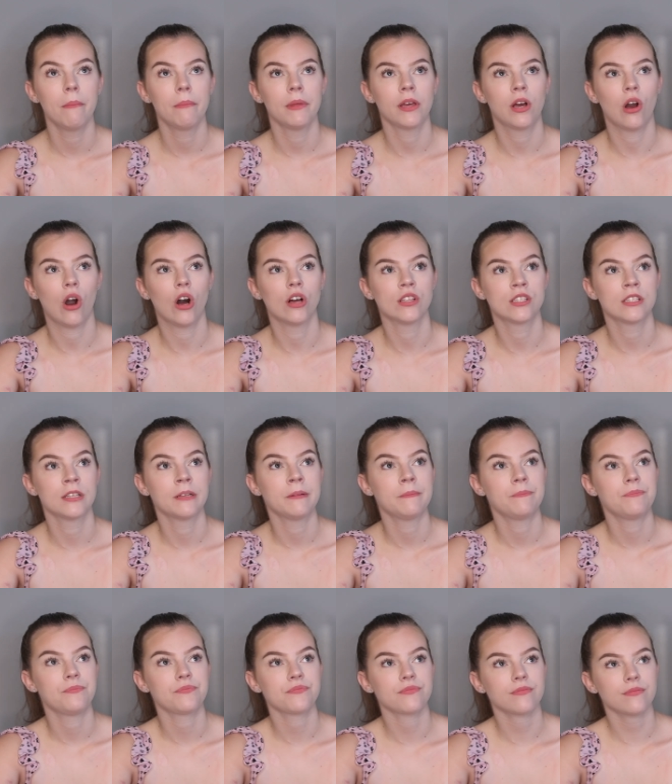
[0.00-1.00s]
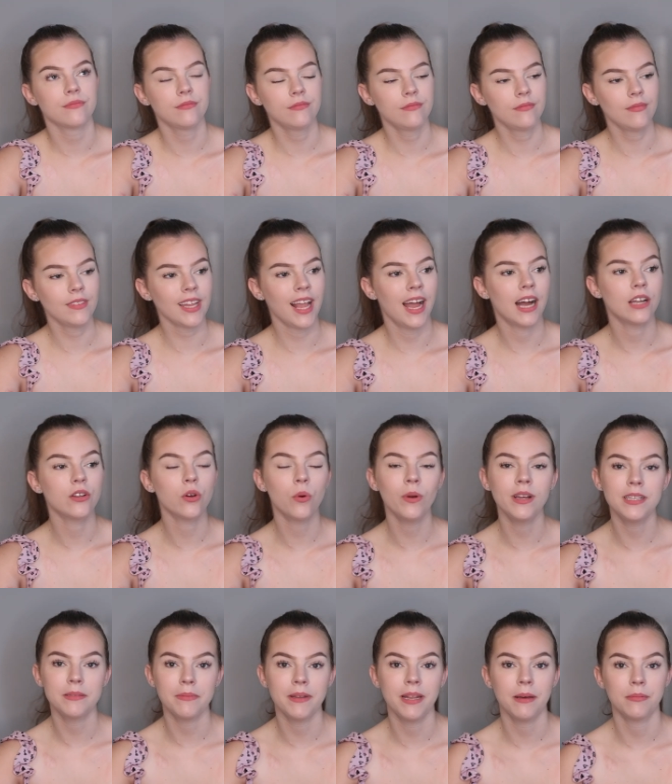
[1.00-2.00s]
because I'd
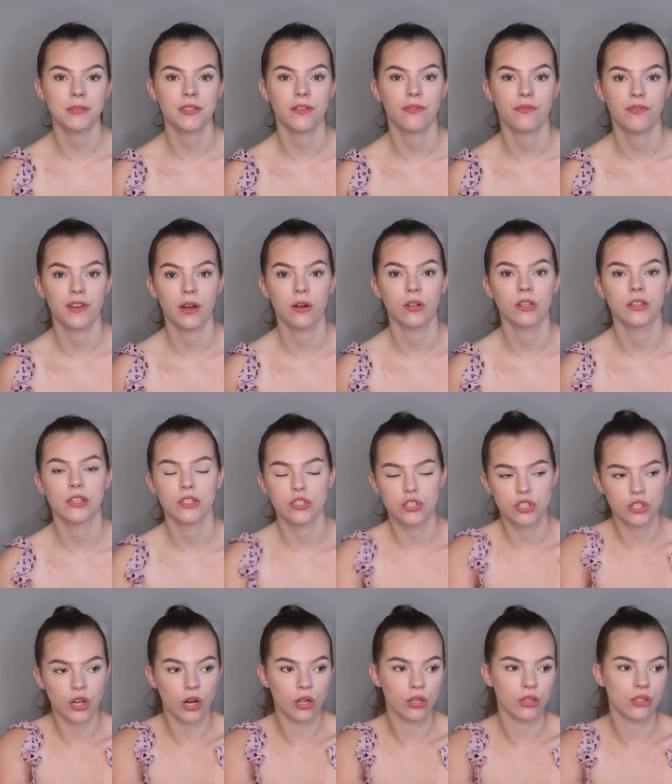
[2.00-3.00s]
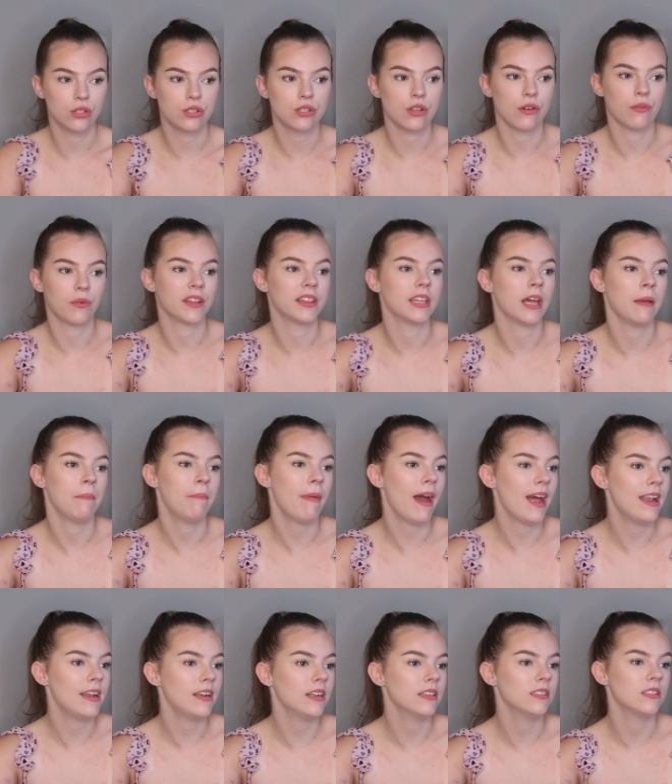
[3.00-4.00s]
always been able to feel the jolts of when they
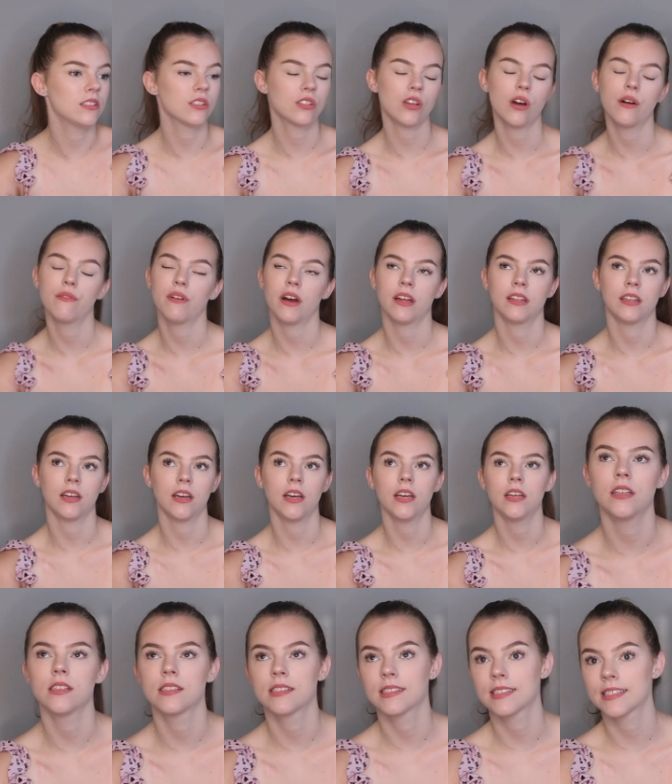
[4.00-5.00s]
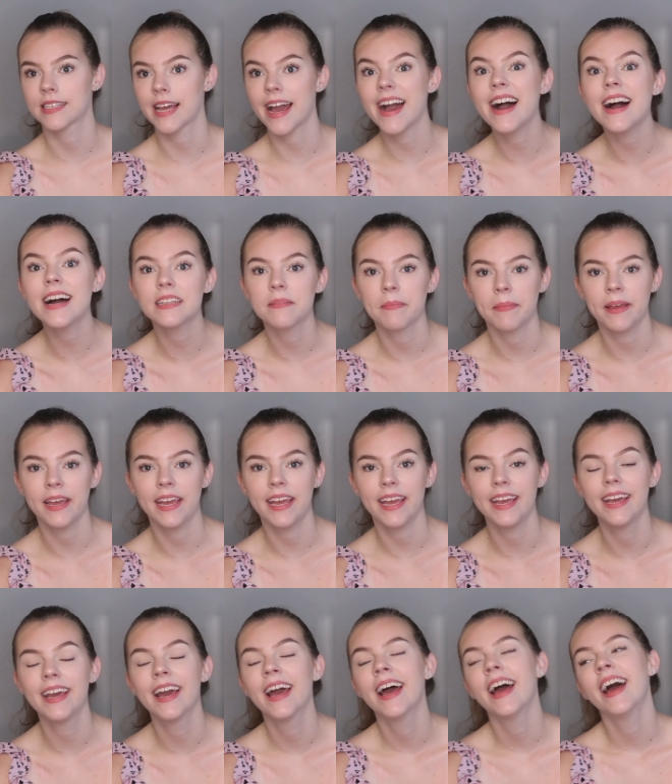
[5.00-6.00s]
bent and stuff, and it scared
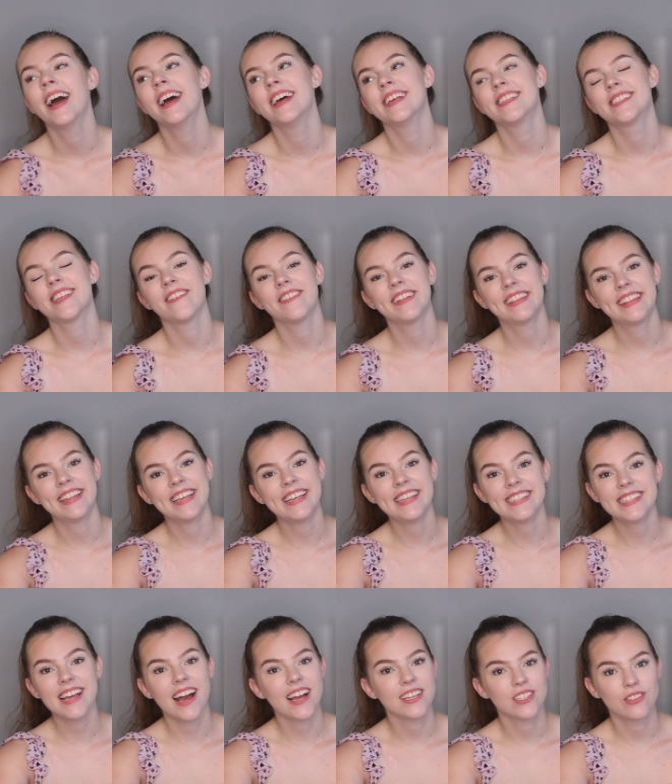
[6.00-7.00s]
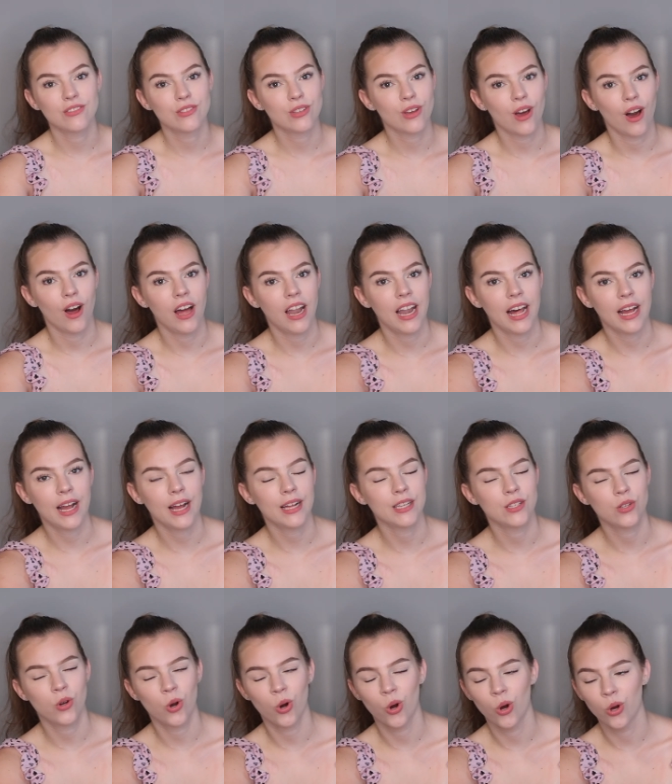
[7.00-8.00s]
me. So with these, I just like I
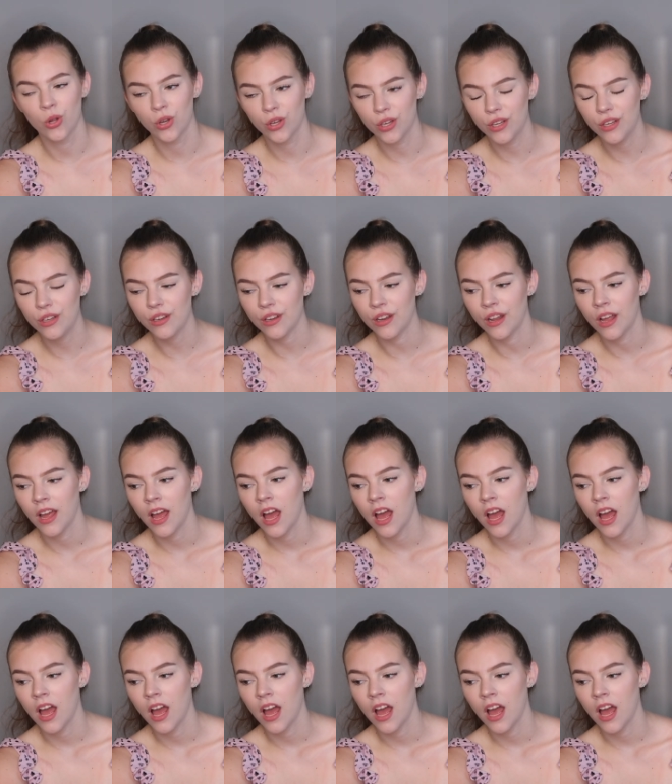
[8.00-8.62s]
couldn't.